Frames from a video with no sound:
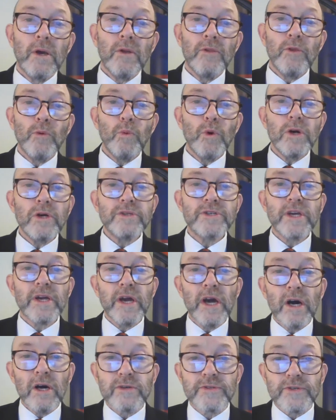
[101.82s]
The word
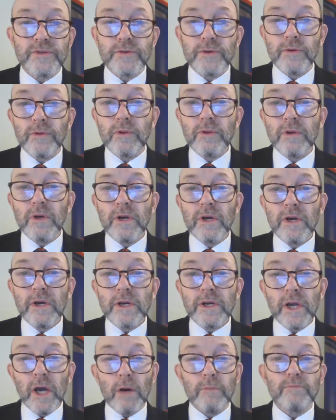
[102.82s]
cardinal
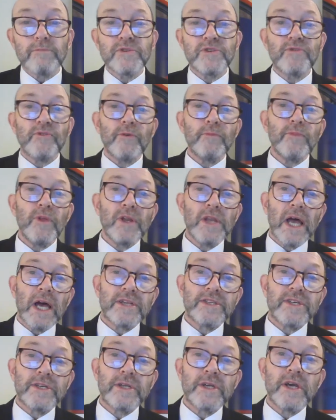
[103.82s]
comes from the
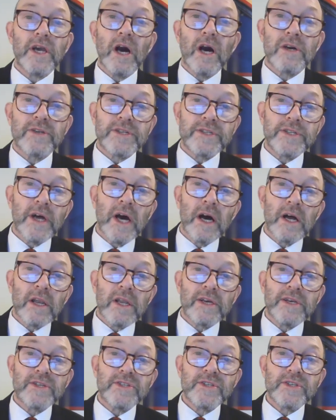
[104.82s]
Latin
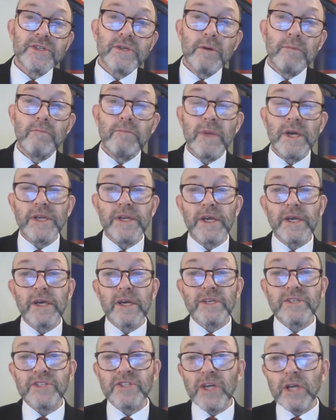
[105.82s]
cardinalis, meaning
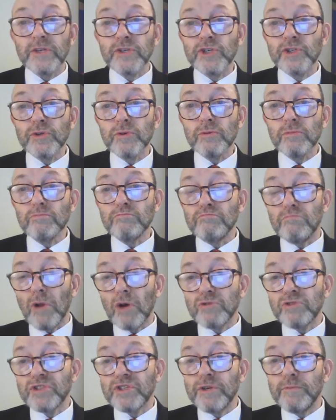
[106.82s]
essential,
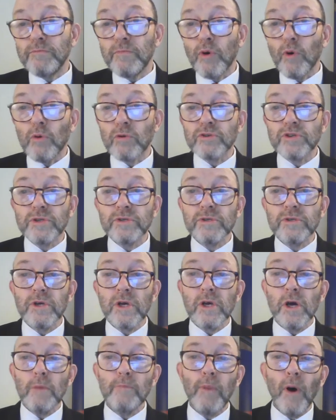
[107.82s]
most important,
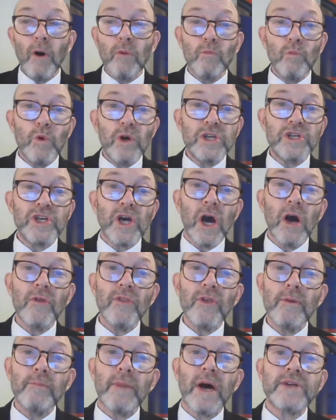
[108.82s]
upon which
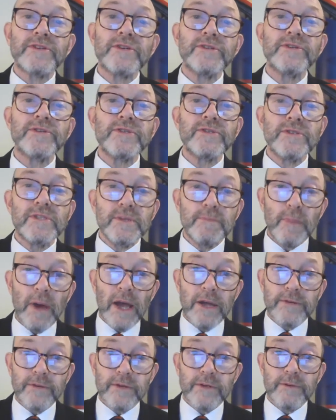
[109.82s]
other matters
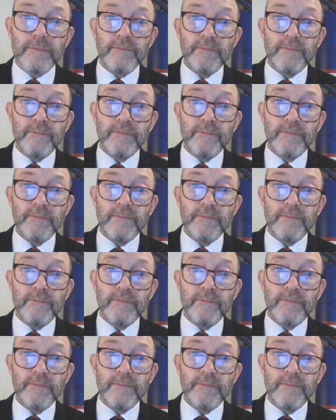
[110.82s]
depend.